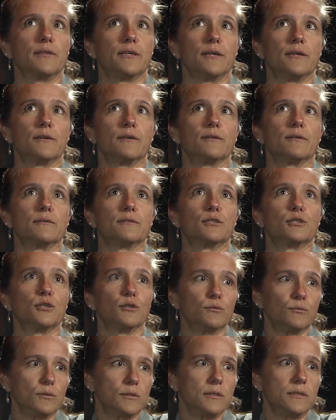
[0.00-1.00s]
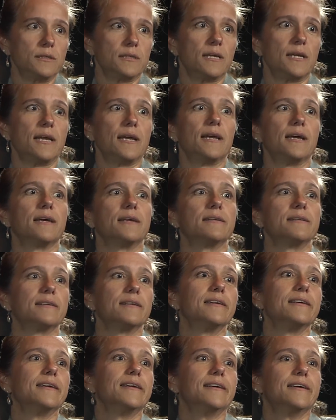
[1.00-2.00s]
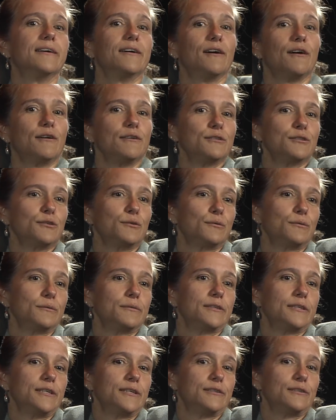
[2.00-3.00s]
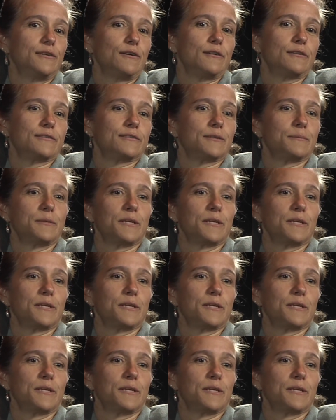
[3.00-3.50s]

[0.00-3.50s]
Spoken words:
their children and also the adults.